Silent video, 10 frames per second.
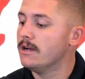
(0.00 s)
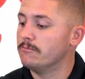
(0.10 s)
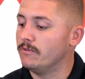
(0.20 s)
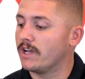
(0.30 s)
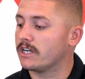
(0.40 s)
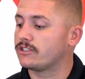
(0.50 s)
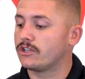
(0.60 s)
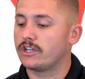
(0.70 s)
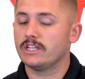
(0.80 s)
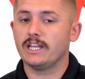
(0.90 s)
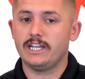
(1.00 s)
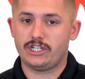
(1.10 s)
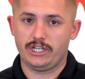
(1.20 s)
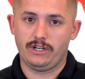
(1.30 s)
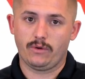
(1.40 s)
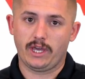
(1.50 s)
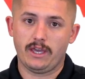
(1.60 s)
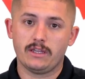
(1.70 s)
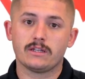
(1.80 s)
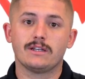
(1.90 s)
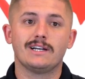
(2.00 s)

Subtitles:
Moving on to circulation, okay?